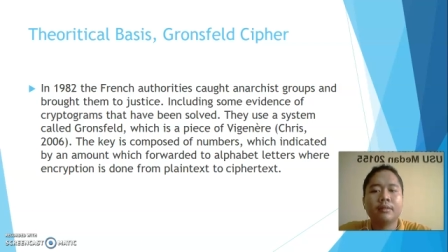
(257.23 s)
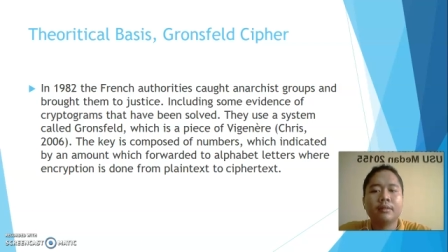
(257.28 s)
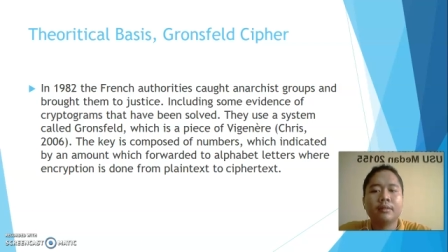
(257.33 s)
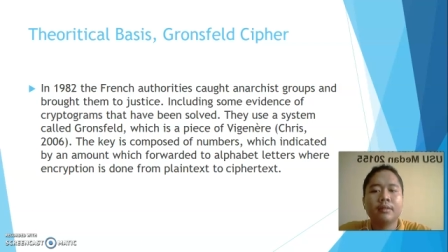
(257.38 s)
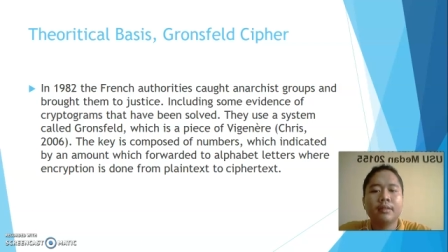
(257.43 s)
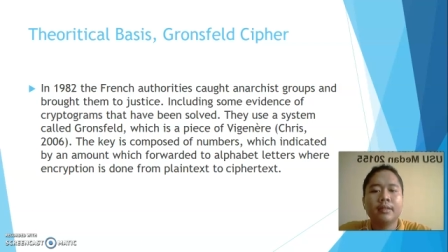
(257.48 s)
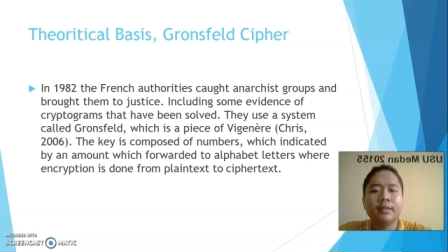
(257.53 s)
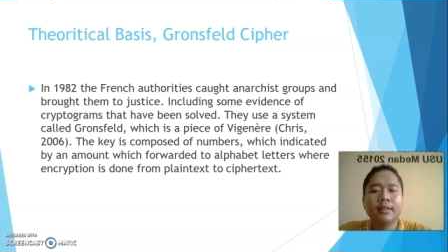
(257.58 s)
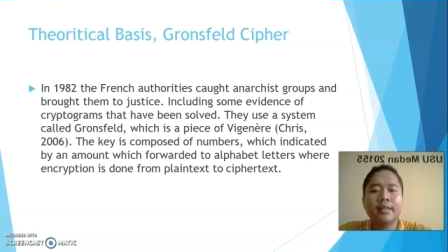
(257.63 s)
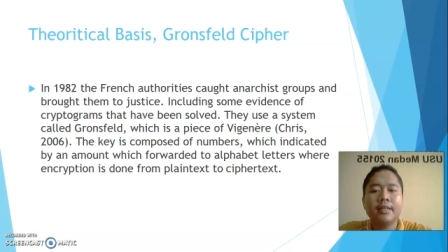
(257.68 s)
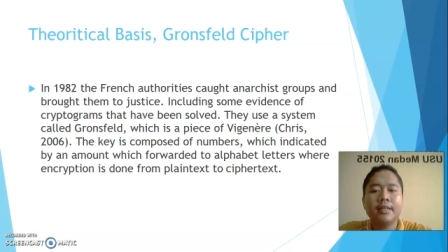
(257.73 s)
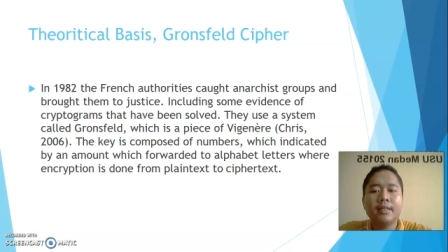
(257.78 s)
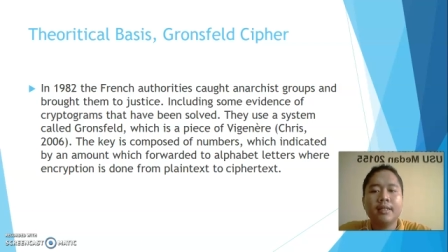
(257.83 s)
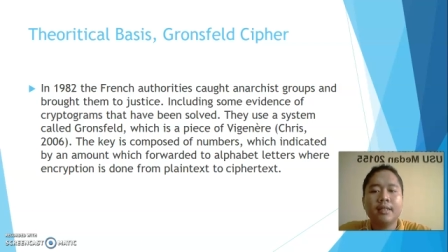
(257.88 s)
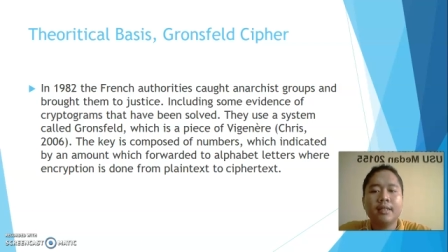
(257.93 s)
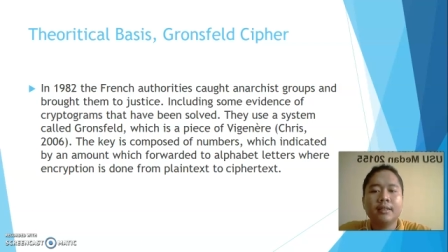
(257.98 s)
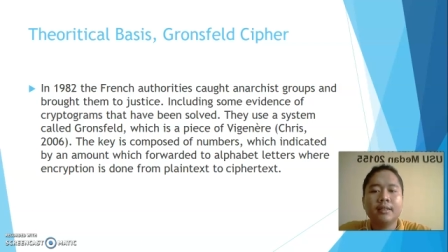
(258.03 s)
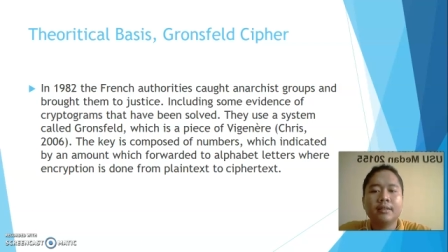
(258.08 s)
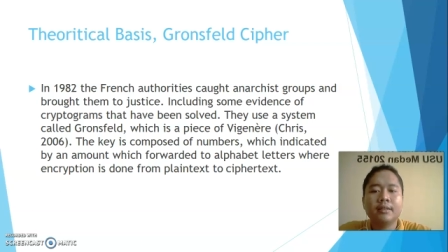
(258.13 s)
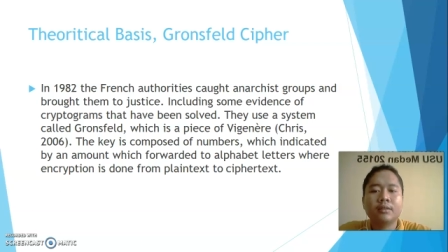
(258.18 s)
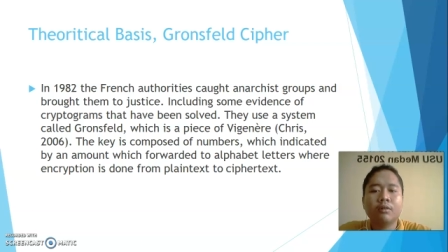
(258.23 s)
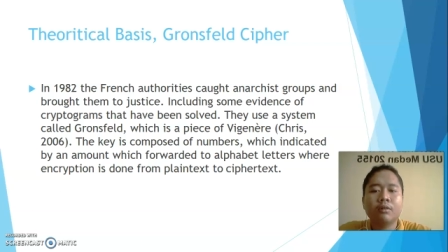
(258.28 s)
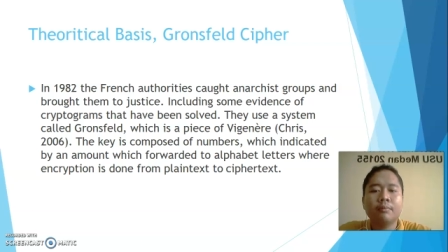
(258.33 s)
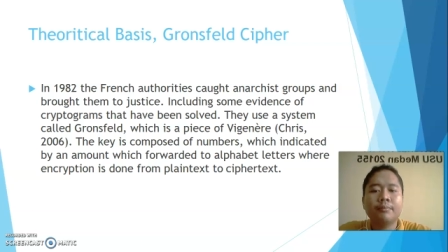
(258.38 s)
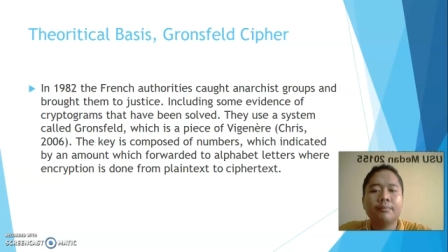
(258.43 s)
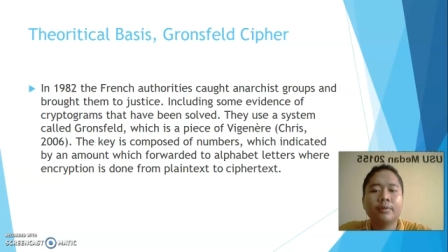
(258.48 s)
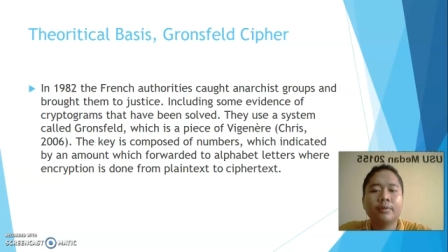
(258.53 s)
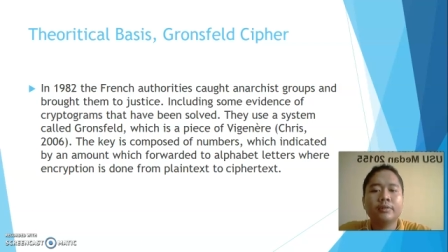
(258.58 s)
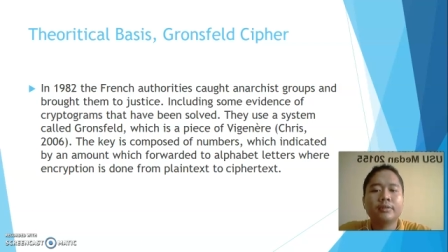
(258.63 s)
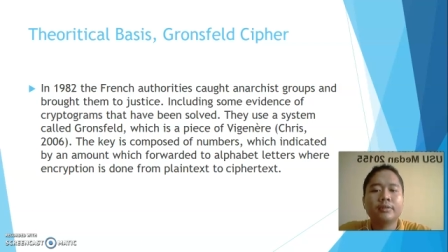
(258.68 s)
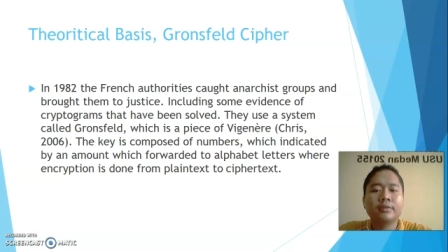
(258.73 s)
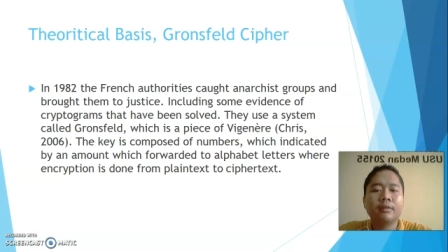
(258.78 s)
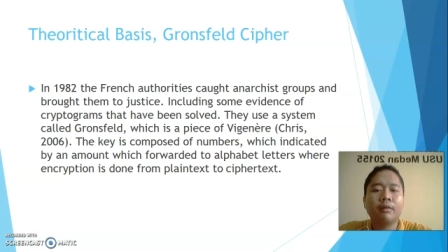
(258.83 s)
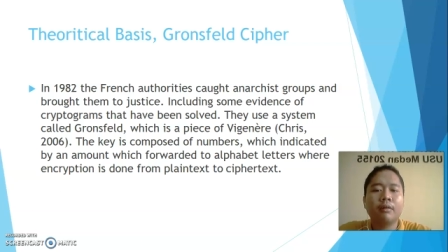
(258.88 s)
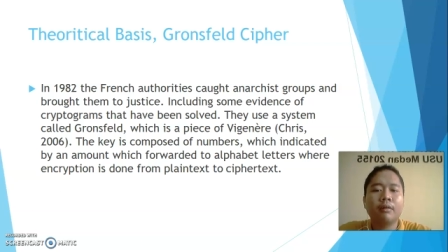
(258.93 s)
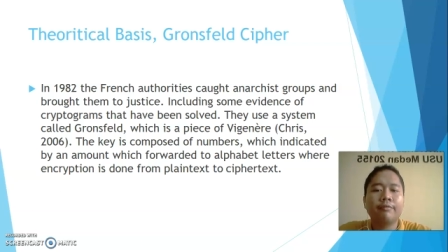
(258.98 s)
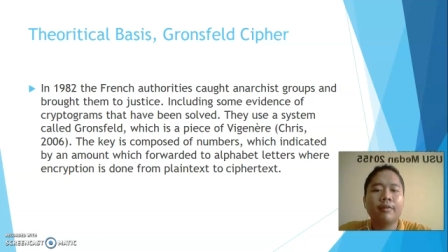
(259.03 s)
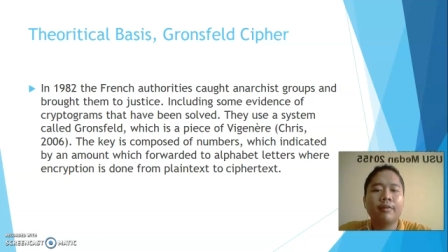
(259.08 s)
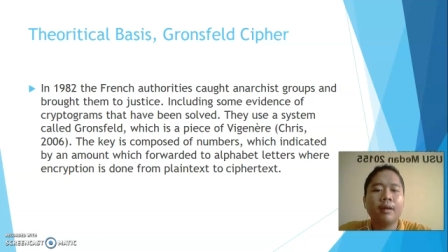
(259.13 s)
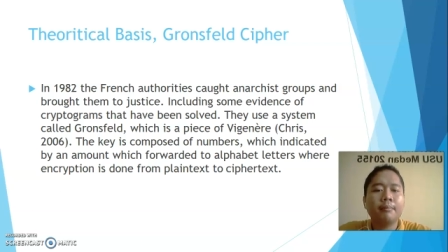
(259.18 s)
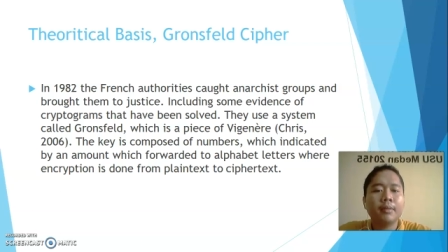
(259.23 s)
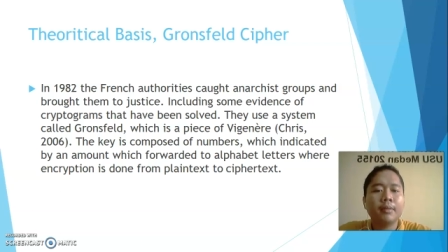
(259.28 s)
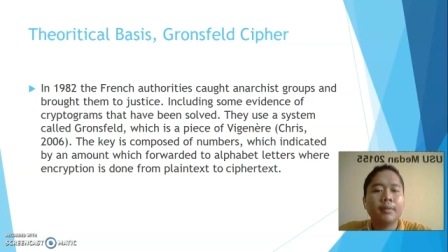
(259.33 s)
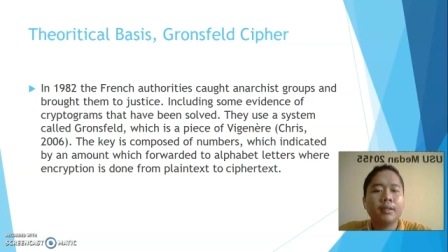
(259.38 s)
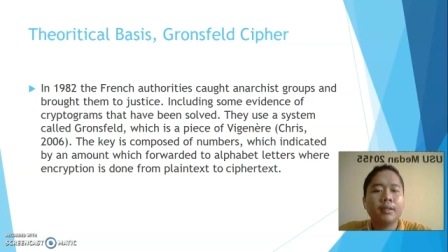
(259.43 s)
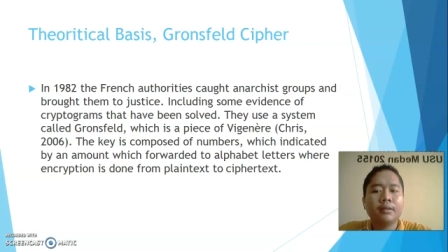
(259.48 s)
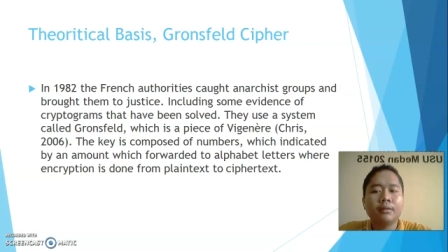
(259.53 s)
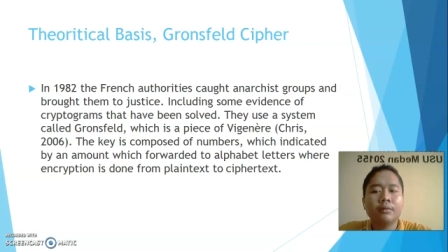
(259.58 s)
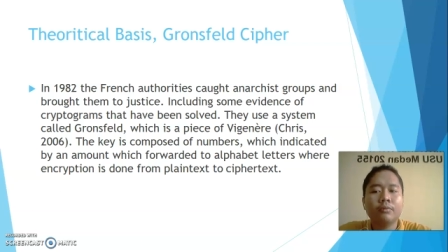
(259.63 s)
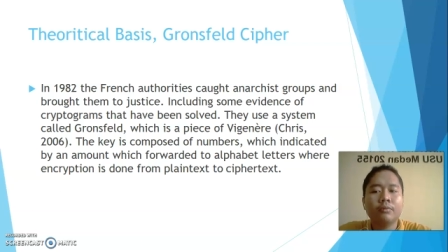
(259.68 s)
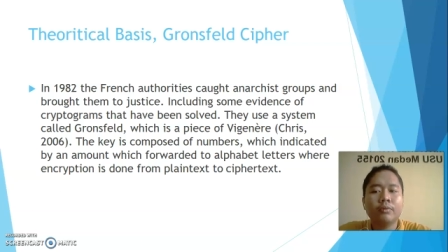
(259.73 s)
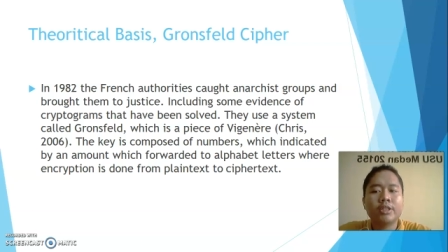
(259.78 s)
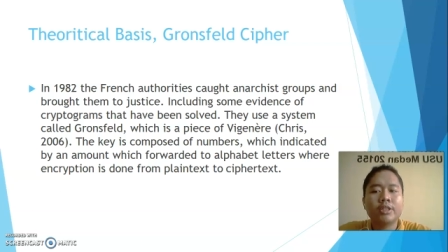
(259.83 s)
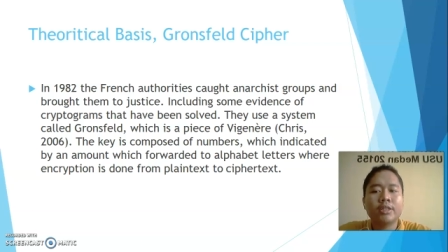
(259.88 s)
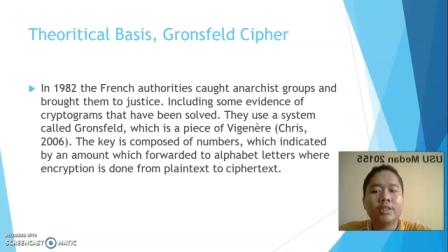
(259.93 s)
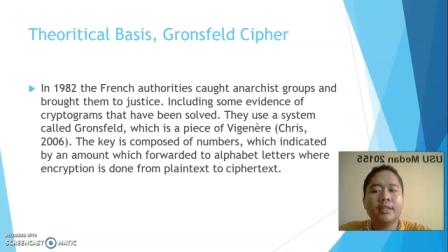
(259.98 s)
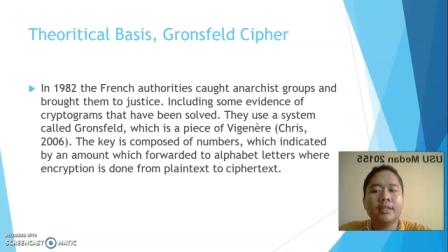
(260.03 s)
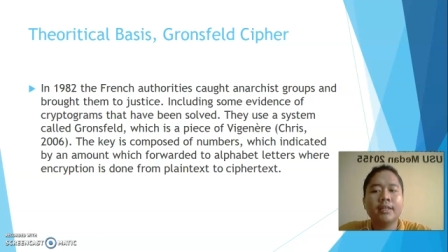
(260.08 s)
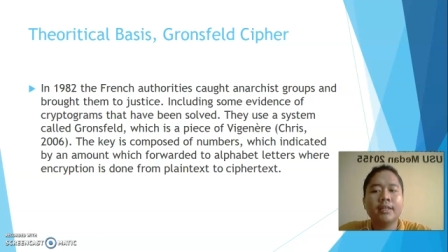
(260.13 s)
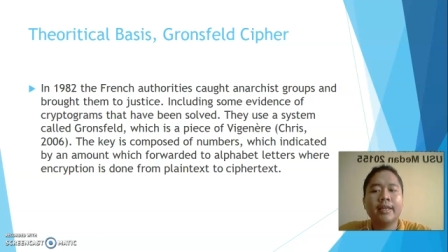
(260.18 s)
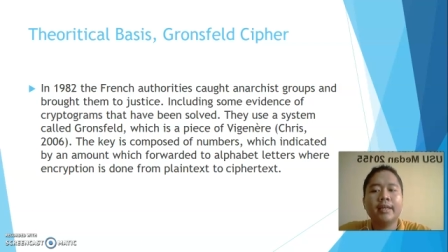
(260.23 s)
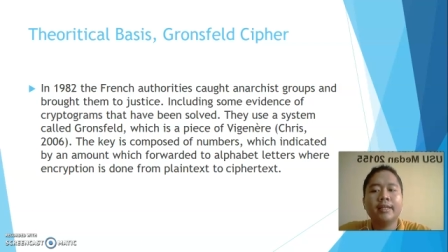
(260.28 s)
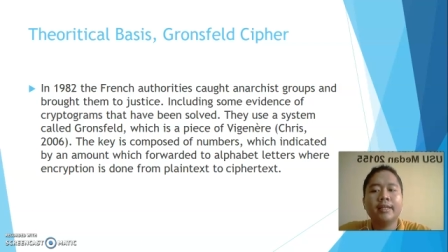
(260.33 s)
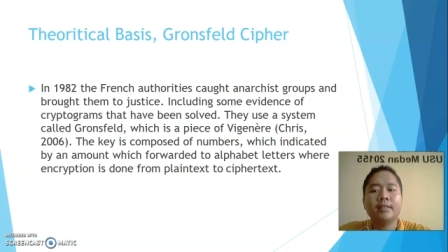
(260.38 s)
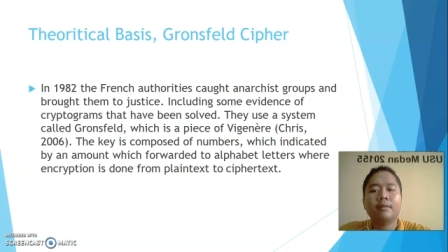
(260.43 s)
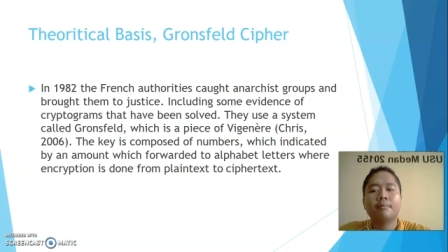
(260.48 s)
The key is composed of number which indicated